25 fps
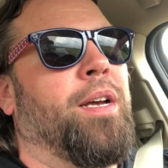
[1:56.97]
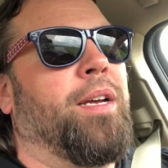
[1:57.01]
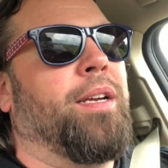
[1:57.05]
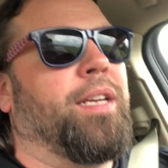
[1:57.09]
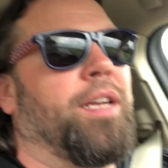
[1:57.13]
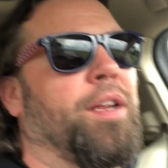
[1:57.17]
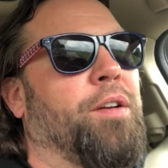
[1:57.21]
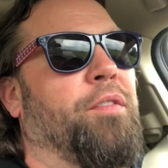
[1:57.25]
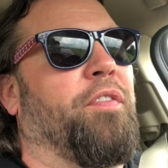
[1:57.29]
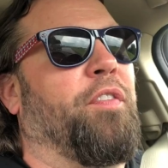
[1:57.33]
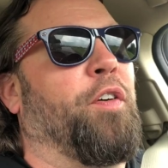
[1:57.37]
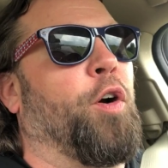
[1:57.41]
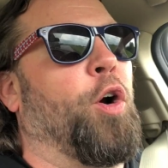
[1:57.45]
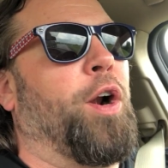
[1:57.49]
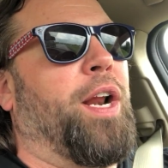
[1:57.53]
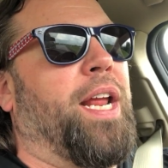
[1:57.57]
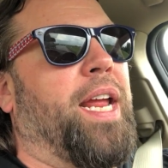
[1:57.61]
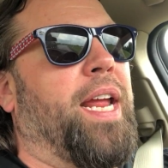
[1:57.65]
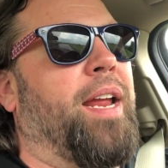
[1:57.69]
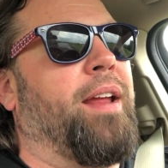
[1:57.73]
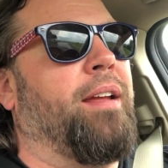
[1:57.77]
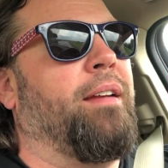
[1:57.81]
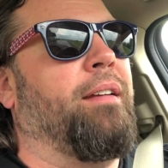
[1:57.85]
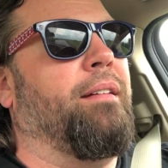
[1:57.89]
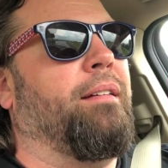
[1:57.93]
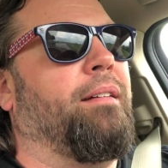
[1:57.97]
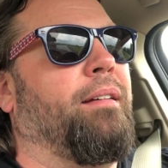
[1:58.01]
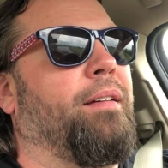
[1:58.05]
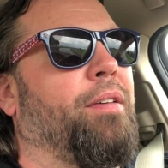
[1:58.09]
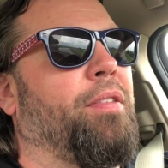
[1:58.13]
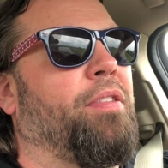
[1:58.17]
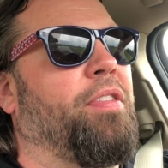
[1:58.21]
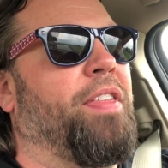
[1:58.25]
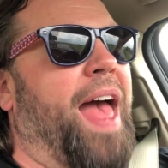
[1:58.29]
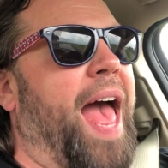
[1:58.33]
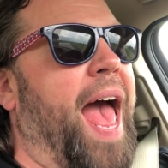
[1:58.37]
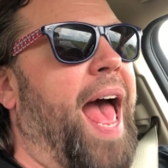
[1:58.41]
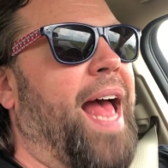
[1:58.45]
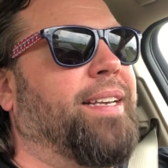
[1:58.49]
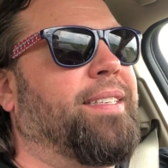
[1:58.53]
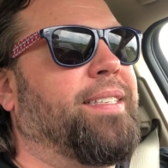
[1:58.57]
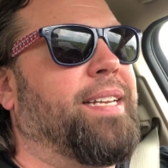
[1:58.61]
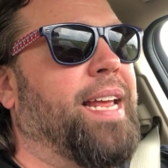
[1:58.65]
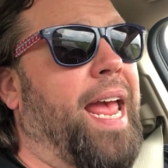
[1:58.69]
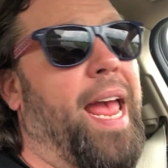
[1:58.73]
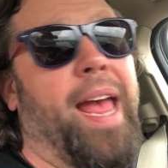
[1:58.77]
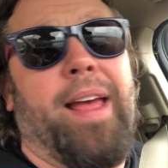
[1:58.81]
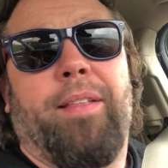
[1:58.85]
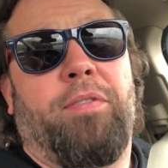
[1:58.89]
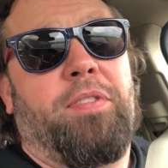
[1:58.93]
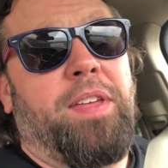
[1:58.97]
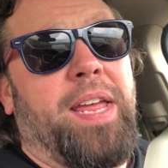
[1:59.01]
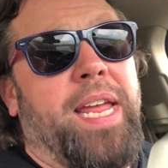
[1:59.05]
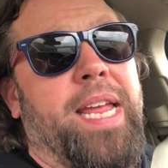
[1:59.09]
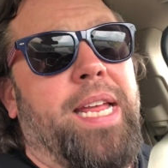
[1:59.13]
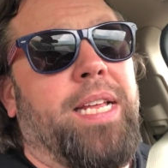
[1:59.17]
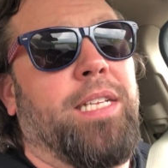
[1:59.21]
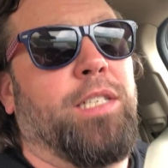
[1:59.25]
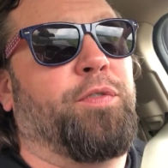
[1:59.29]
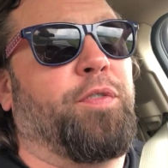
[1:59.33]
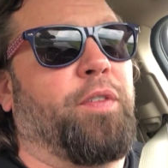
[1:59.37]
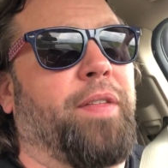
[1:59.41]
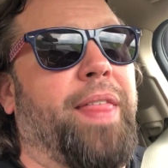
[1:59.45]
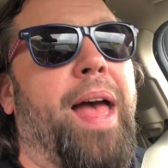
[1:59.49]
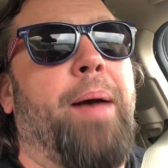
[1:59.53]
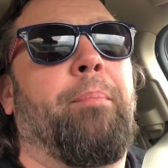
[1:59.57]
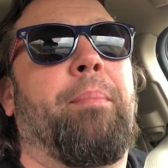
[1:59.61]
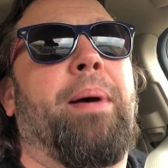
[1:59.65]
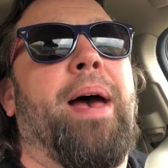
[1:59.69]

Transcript: converting that and these, for that